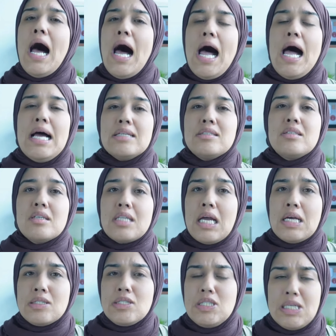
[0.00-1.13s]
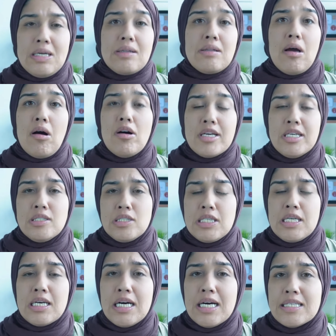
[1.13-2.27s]
And that's it.
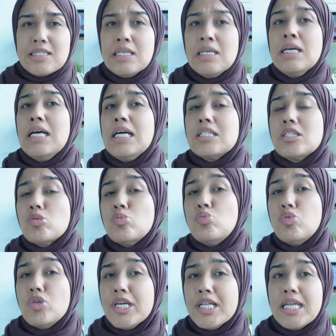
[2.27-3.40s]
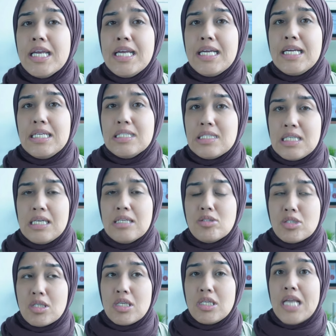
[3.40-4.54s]
Honestly, guys, it's really easy
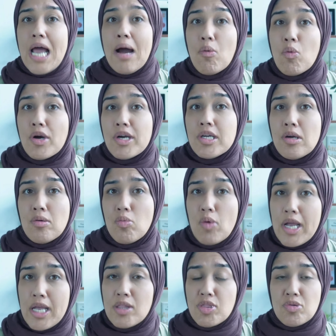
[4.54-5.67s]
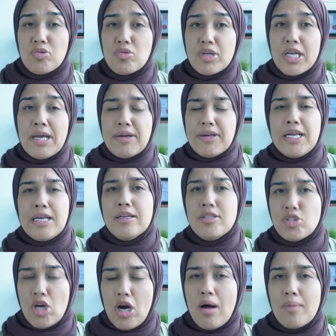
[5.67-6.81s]
to network your way through getting a
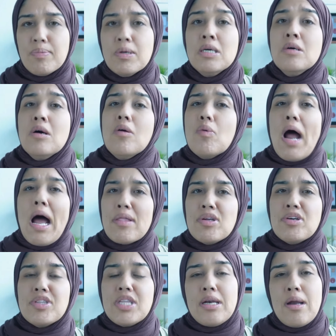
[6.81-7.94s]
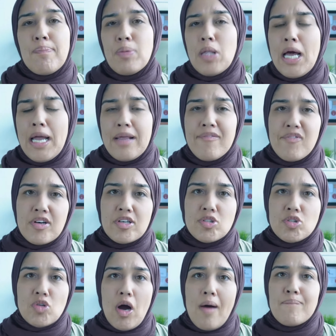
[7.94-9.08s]
job rather than applying for a
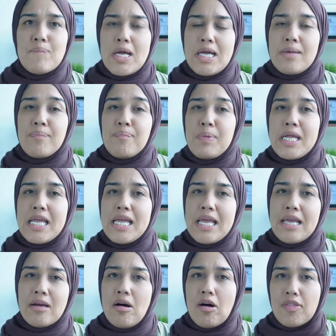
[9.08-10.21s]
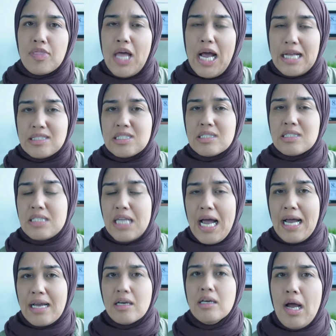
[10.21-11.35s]
job and being on that
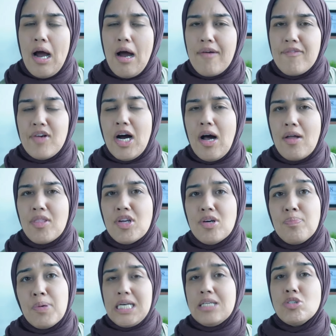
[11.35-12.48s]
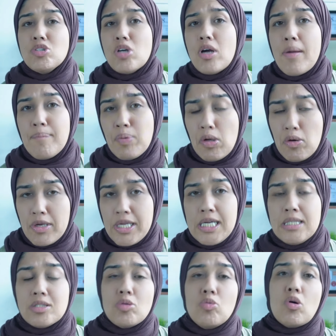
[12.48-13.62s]
stack of other potential
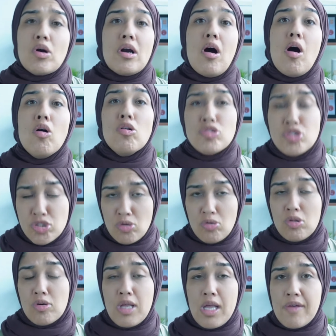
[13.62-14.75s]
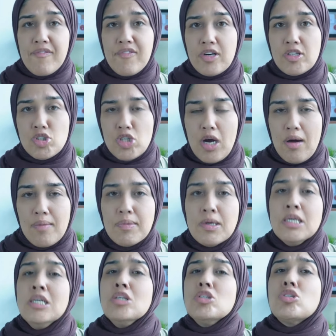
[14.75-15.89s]
employees who are also looking for a job.
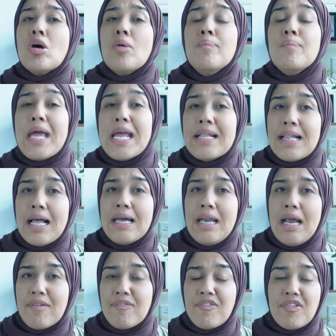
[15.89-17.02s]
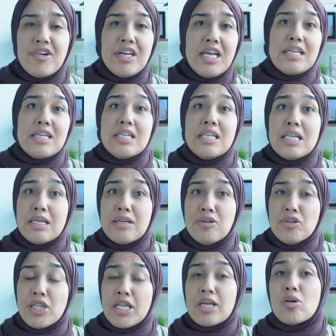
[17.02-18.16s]
So make that effort and
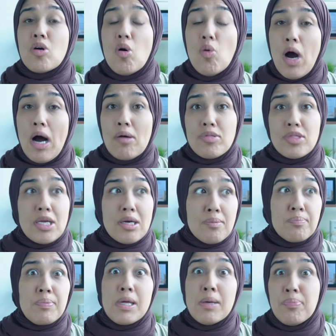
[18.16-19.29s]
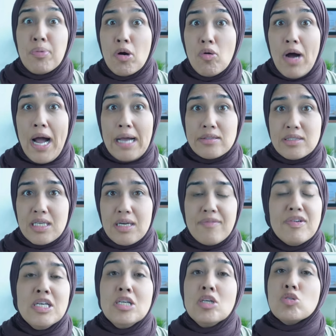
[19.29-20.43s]
literally go out there, be proactive,
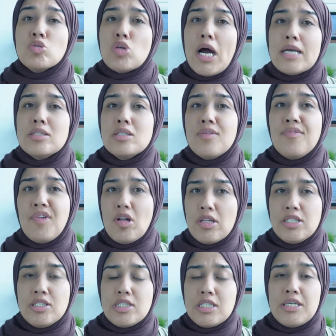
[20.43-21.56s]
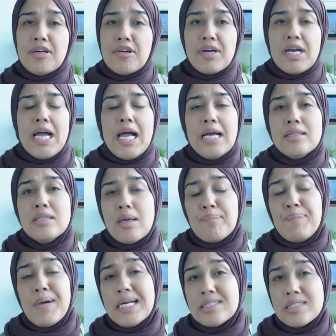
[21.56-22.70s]
try to volunteer. And the
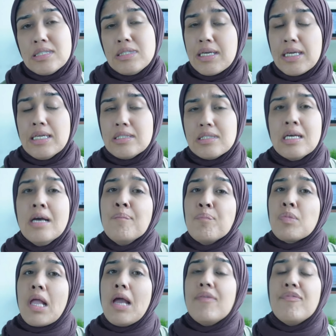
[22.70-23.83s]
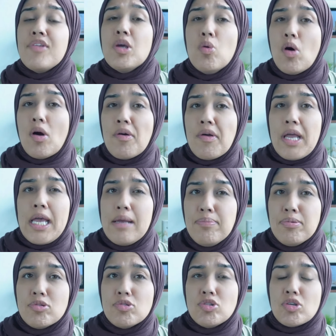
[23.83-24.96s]
best thing is, if you are
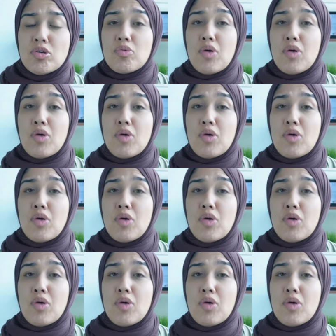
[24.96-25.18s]
able to